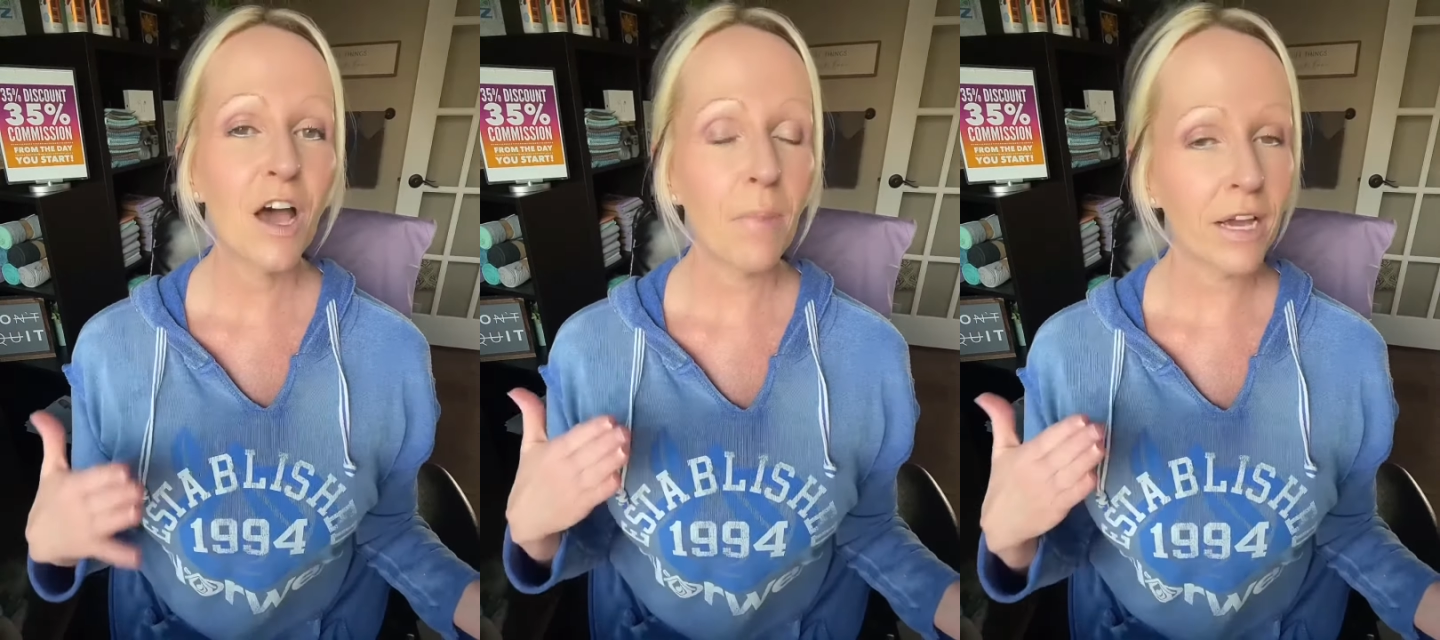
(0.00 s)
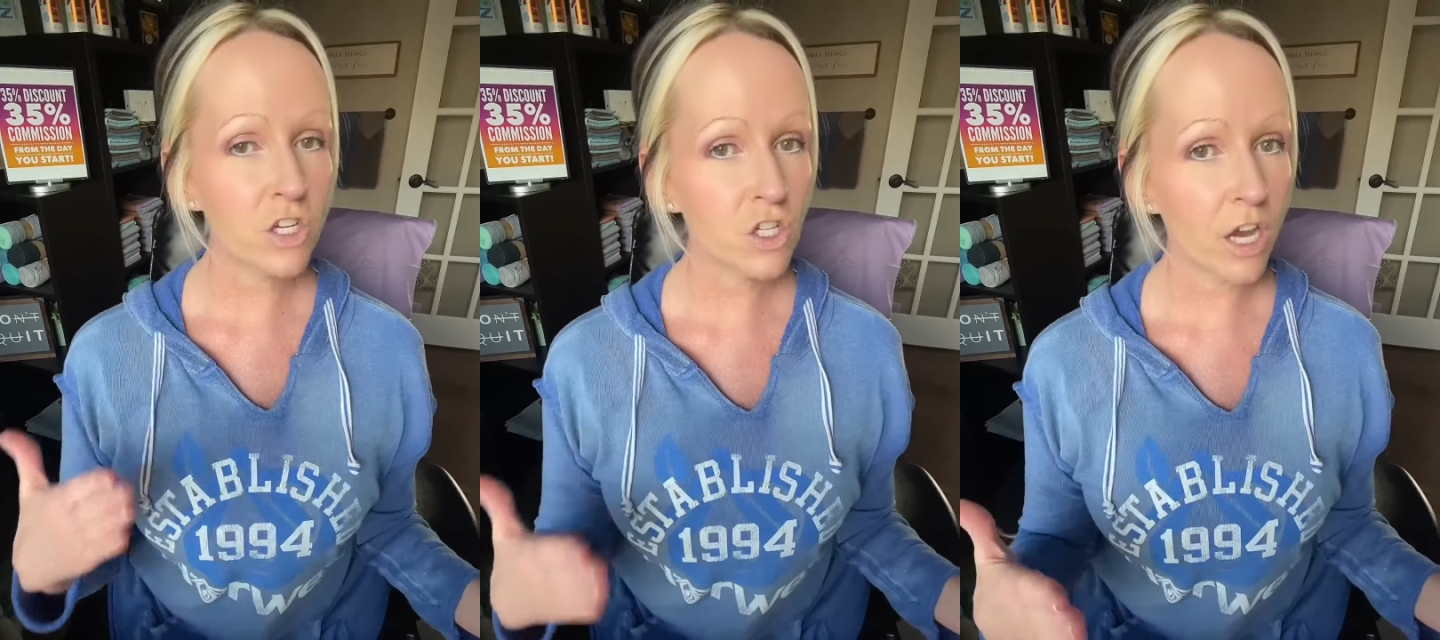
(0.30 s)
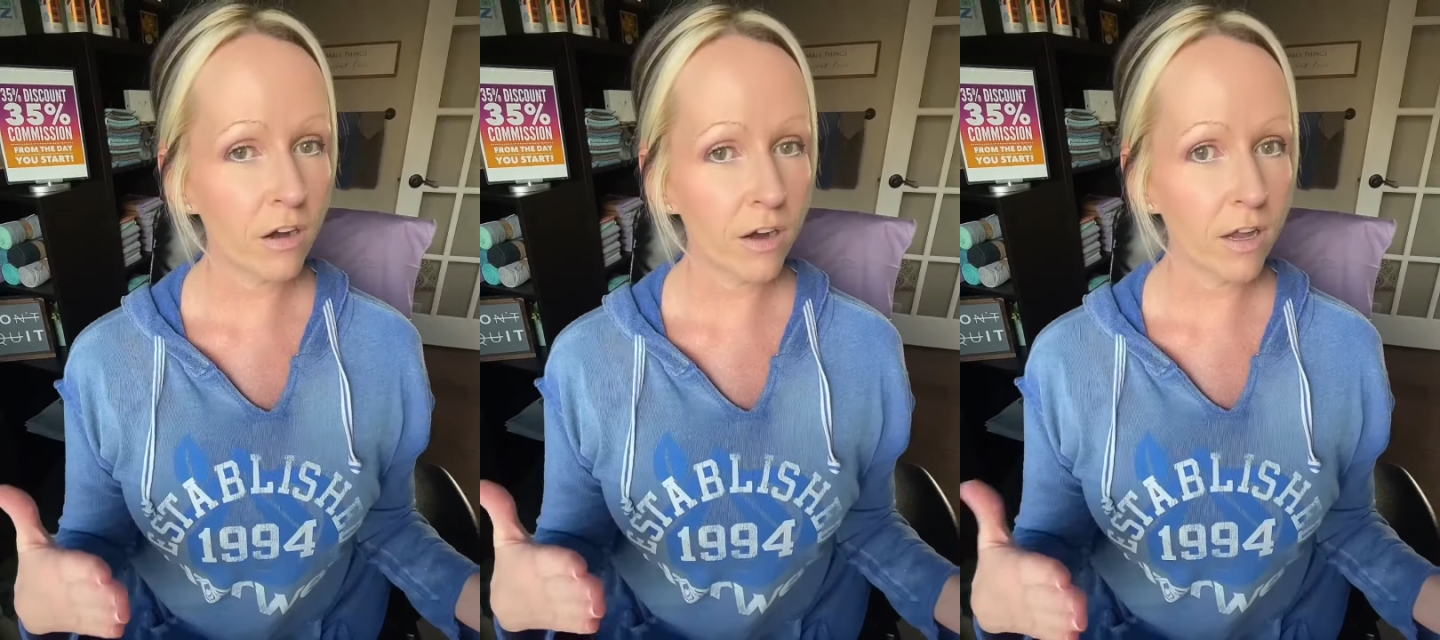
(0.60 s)
by
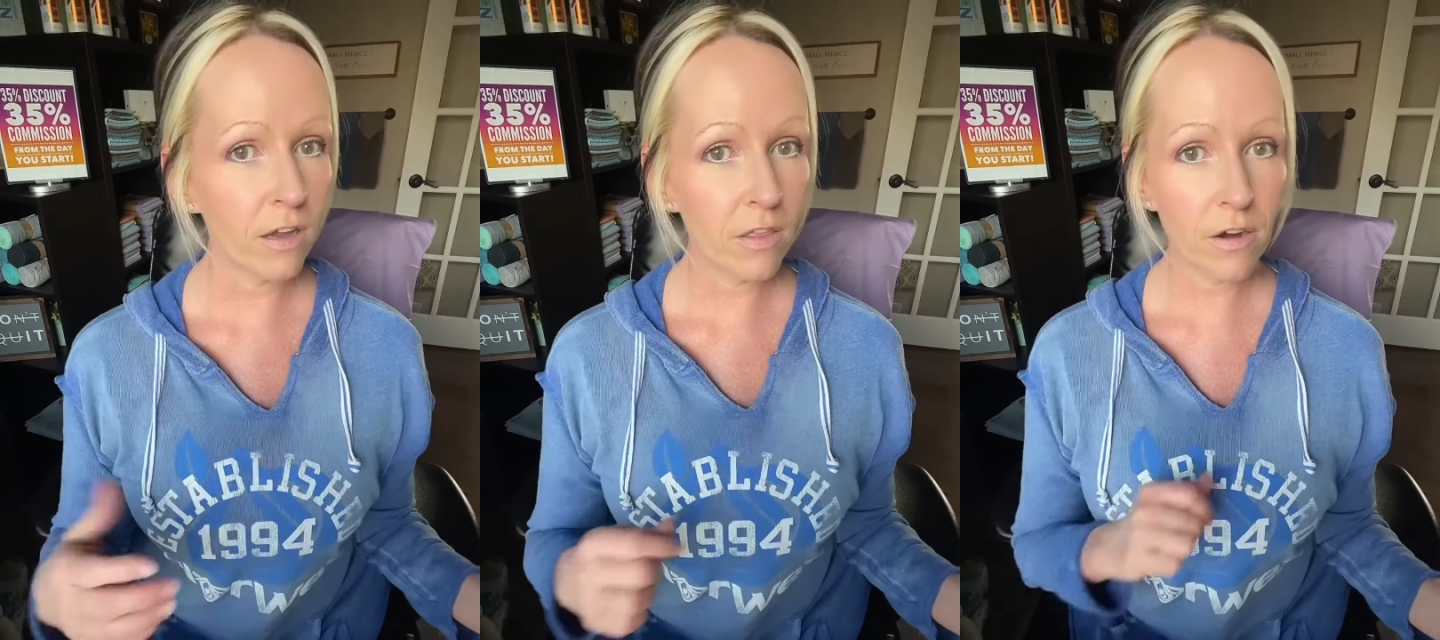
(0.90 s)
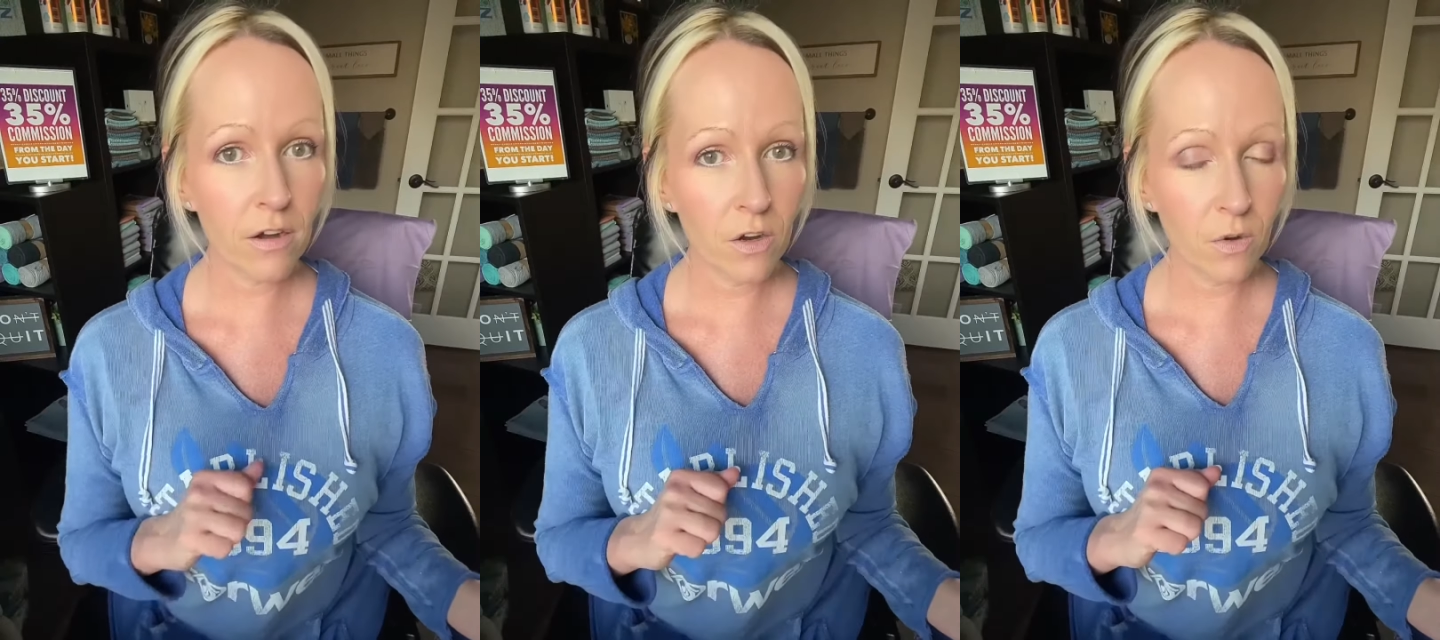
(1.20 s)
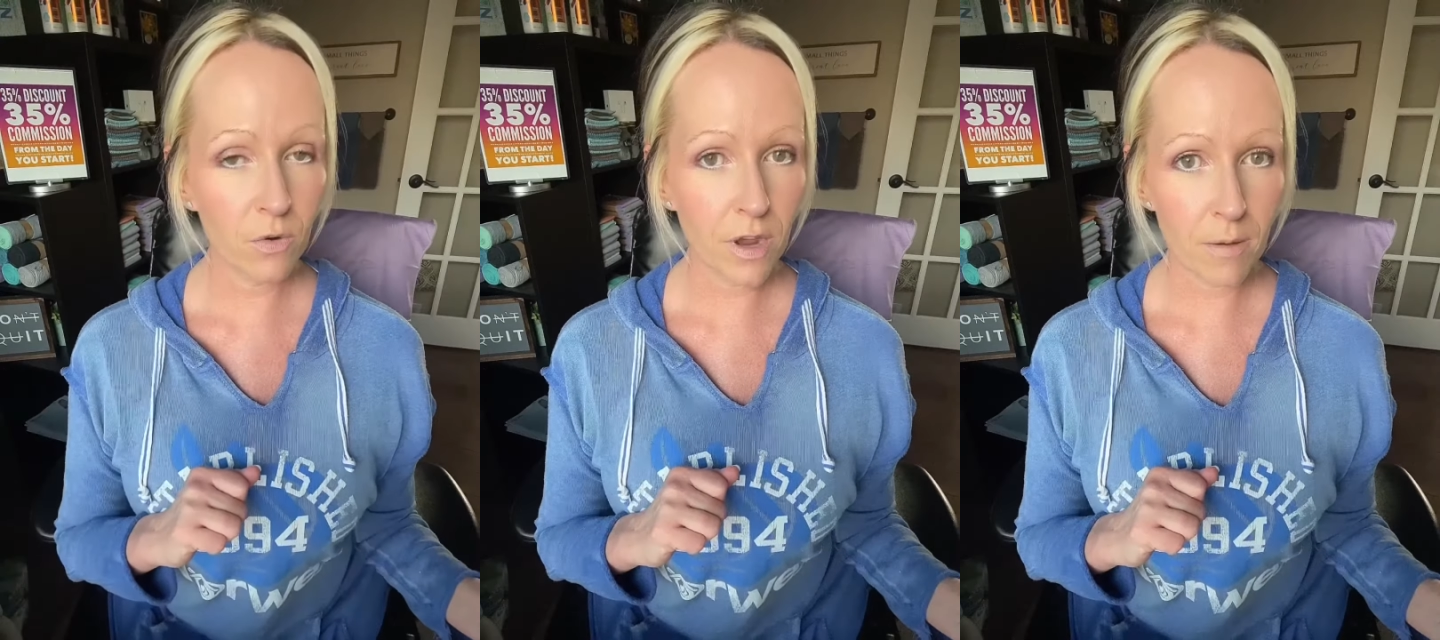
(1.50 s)
sharing their
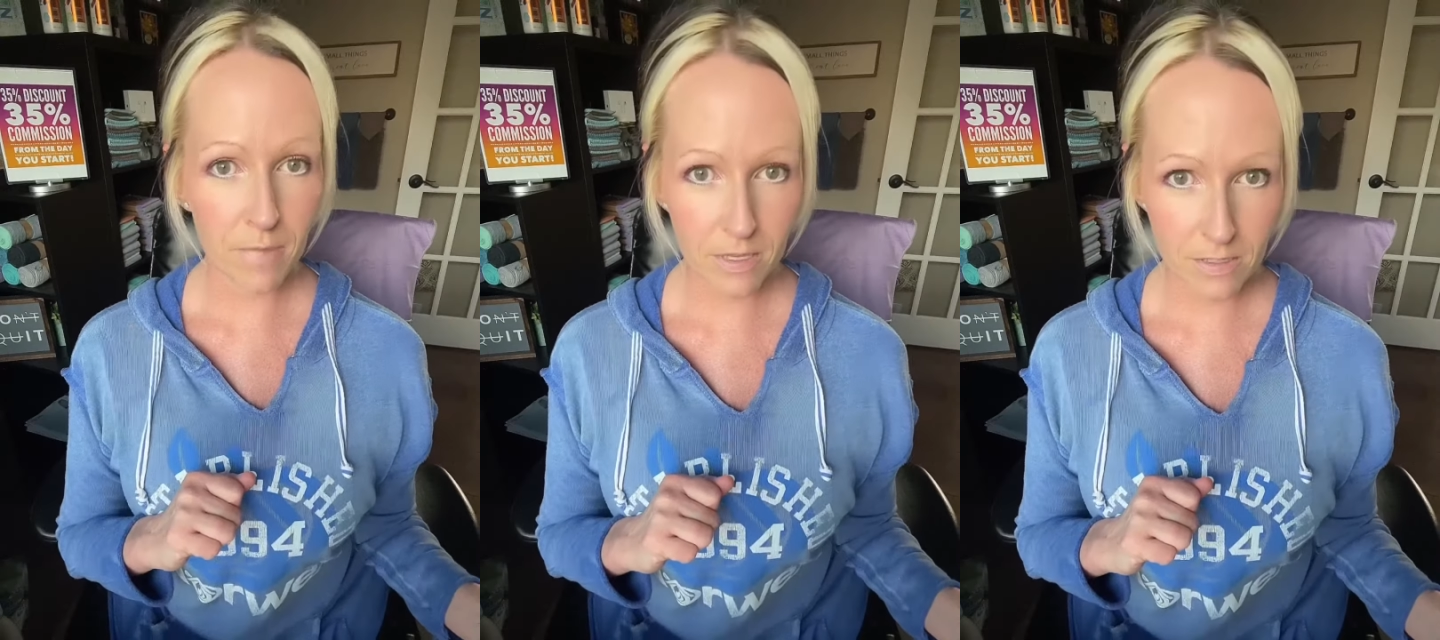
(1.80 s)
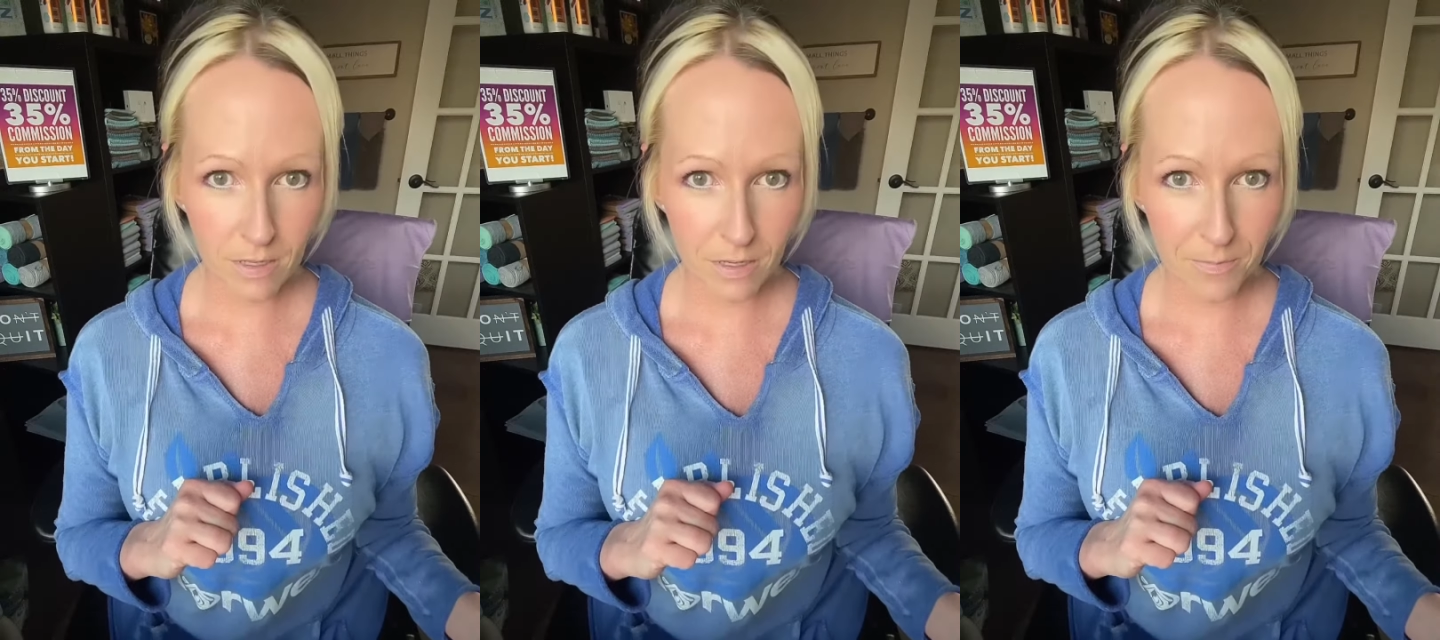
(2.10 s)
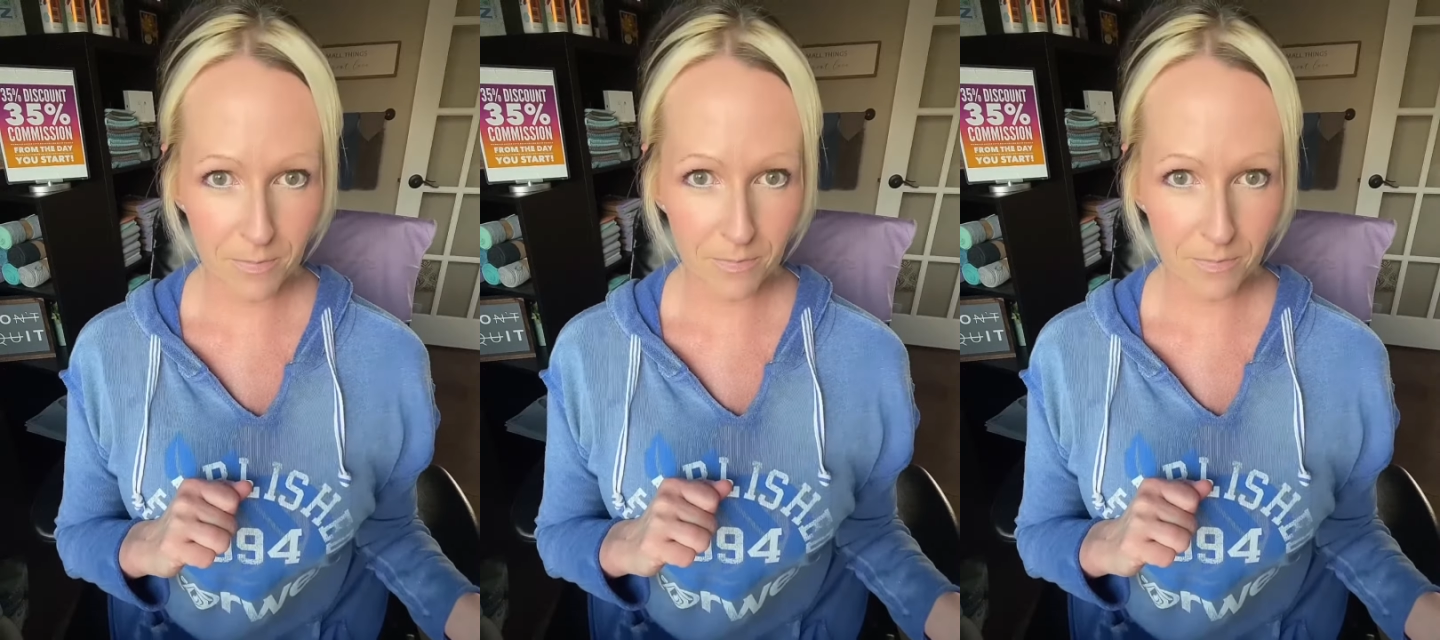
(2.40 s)
own amazing